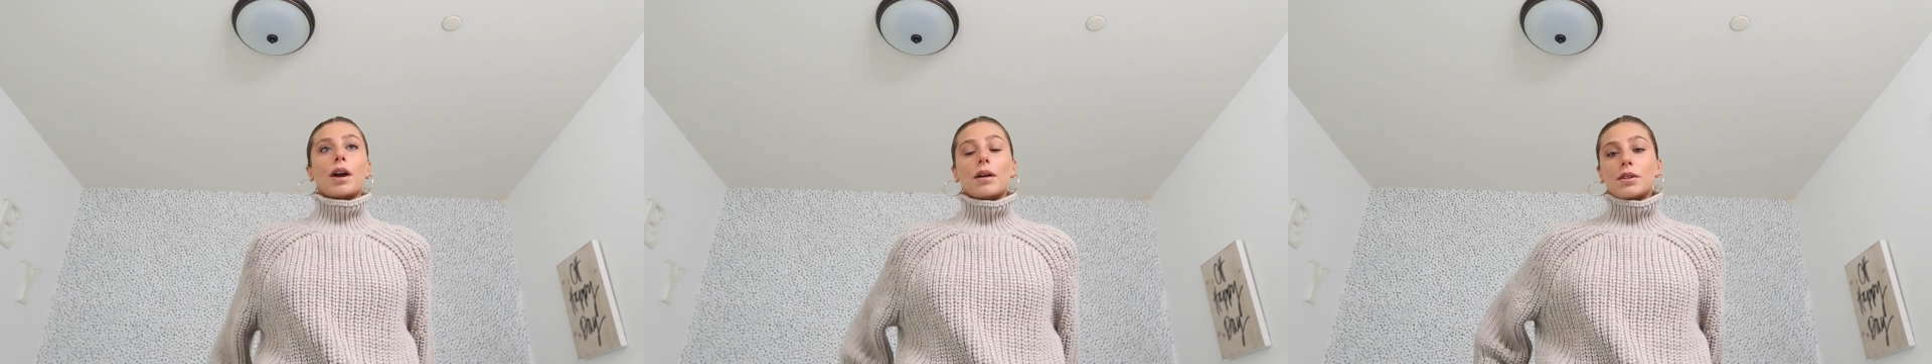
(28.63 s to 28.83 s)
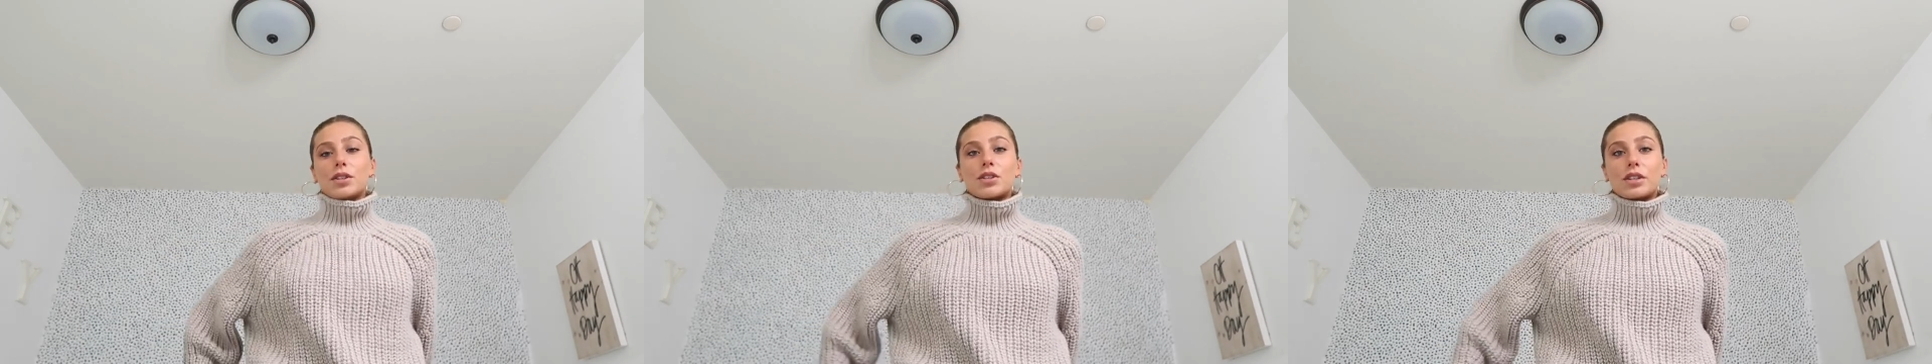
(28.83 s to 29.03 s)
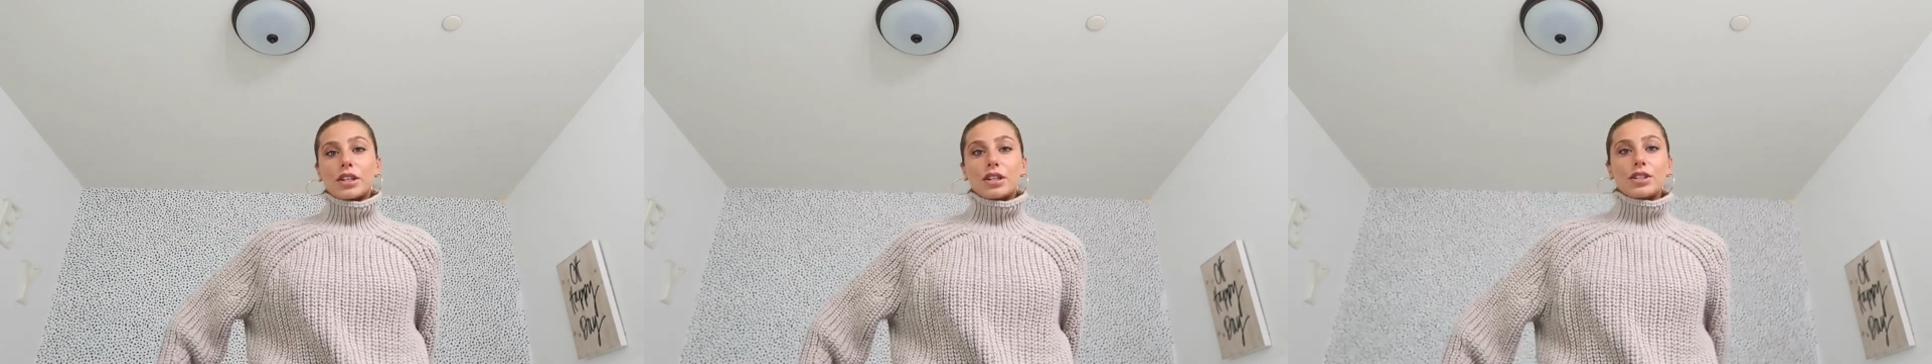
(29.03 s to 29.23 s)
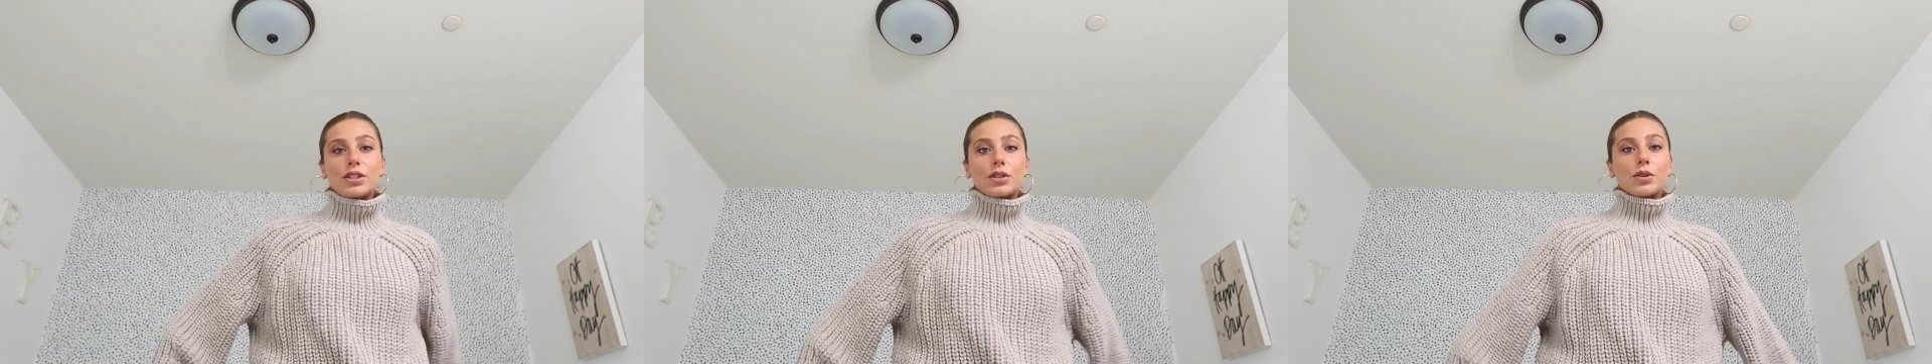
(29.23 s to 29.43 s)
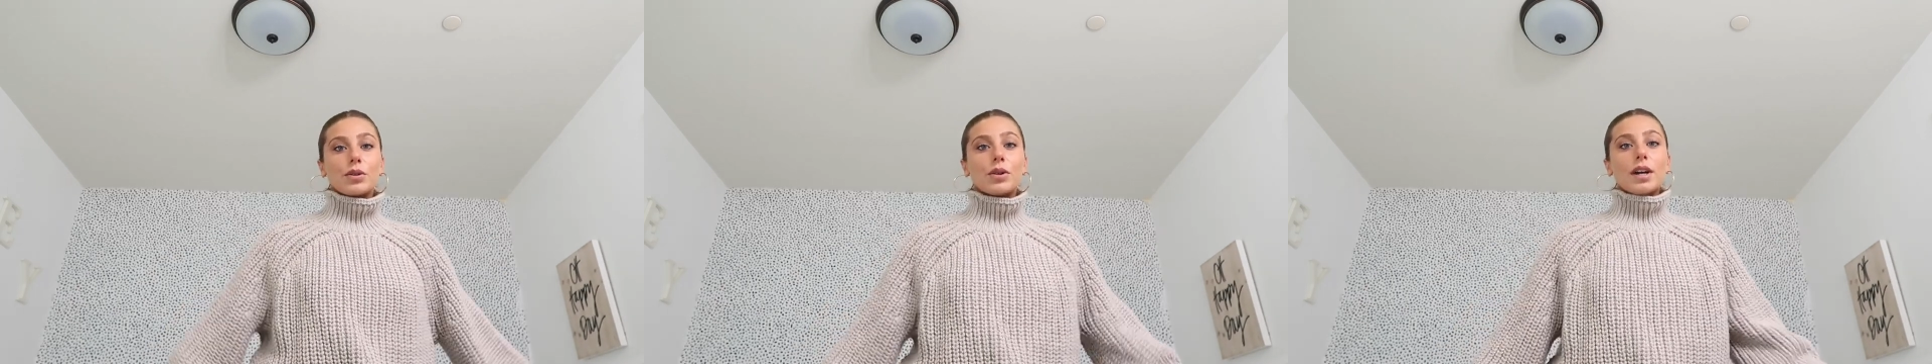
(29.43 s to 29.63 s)
I'm probably just gonna
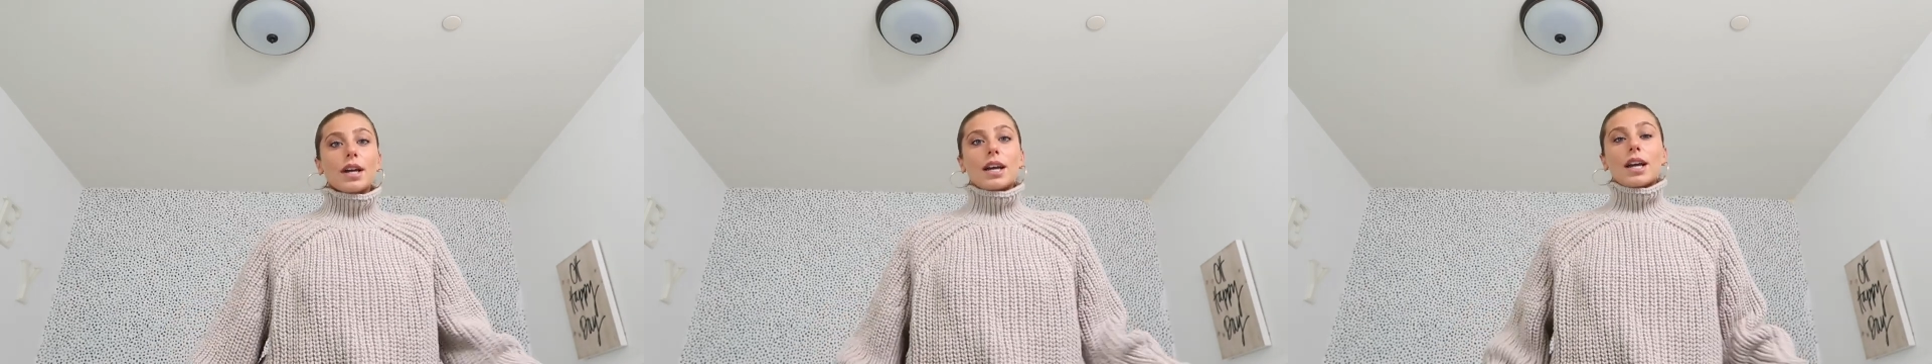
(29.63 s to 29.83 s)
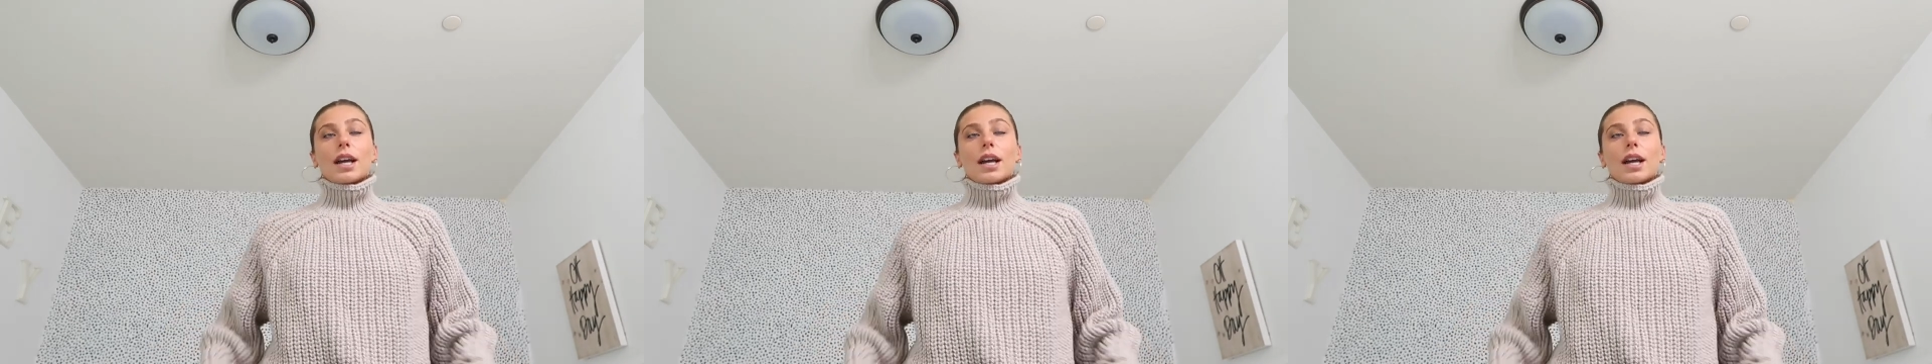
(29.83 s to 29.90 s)
do